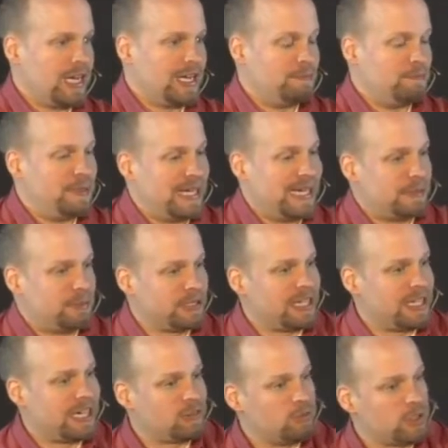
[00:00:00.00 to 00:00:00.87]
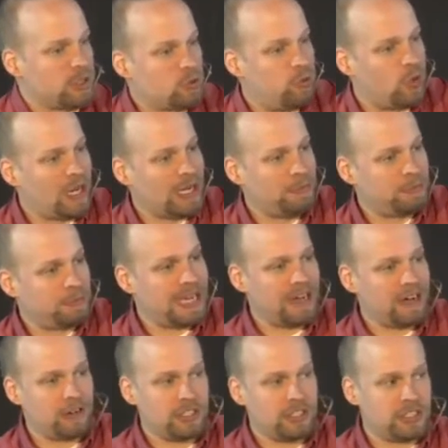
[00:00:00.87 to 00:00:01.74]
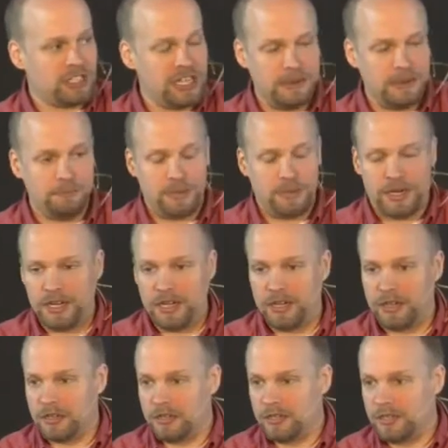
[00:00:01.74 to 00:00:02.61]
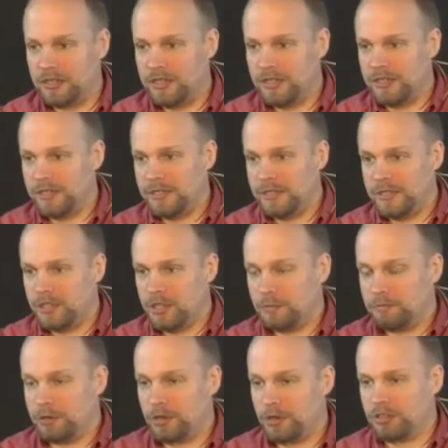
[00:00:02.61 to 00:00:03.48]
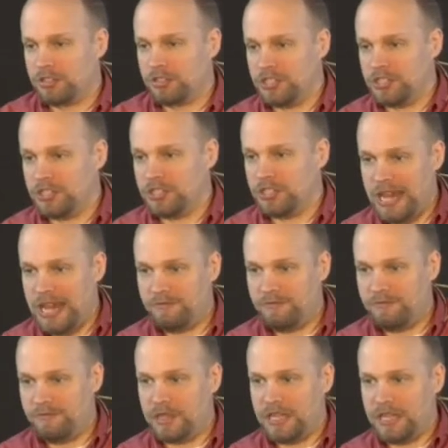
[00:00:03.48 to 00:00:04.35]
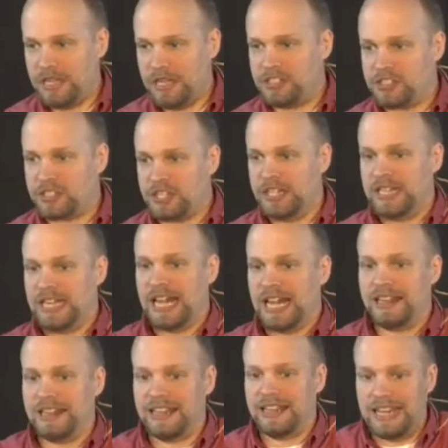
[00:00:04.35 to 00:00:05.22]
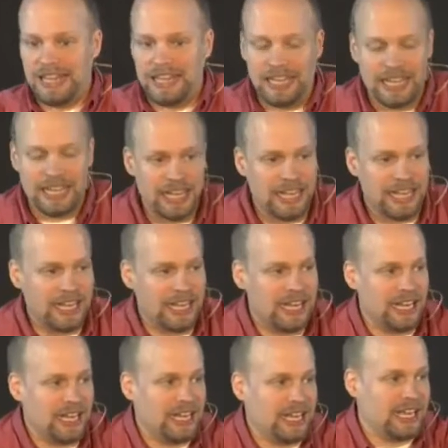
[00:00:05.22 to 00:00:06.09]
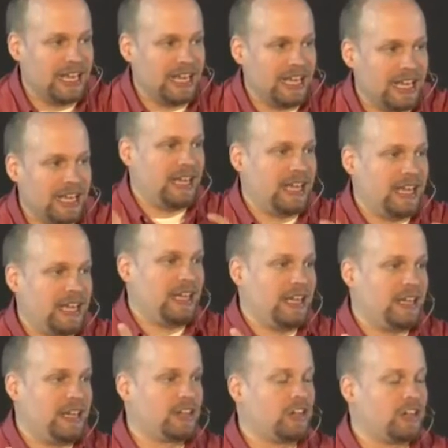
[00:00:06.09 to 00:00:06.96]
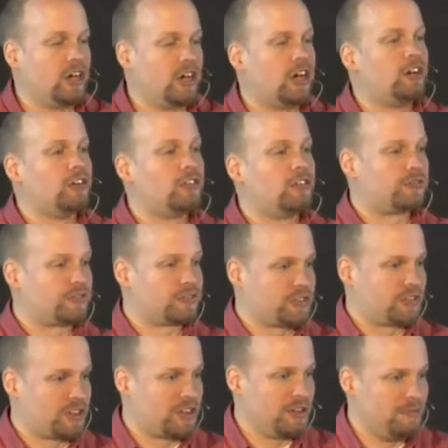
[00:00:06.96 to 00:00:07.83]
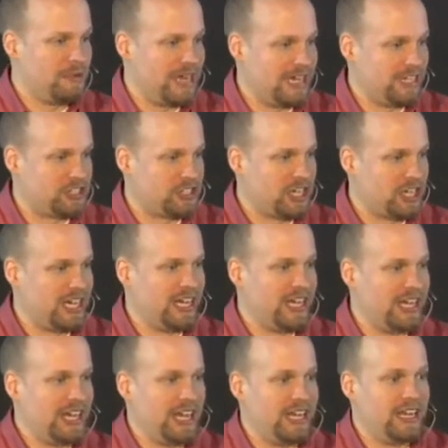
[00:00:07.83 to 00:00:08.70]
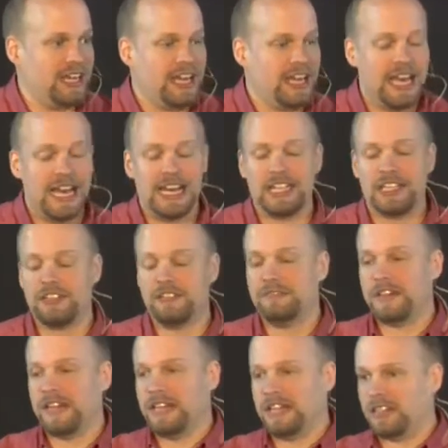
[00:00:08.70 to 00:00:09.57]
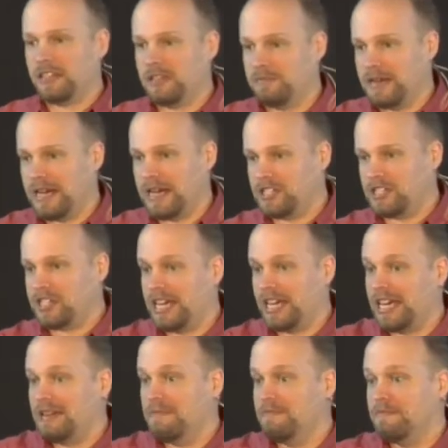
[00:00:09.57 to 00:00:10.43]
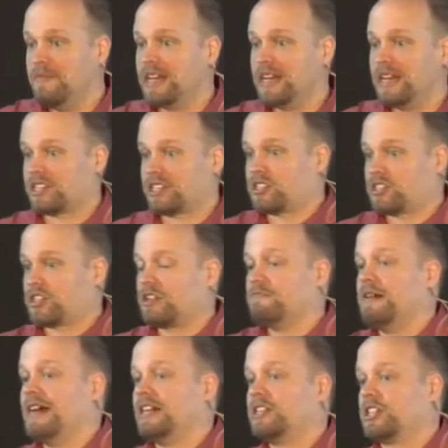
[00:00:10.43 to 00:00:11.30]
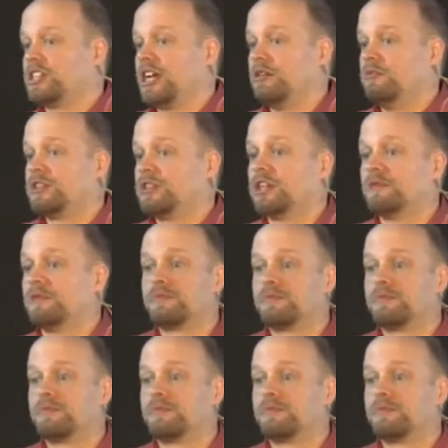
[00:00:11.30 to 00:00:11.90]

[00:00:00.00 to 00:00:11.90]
Babylon was wiped out as an empire. The Persians came from the east and they engulfed the Magi and elevated the Magi and mixed the Magi with their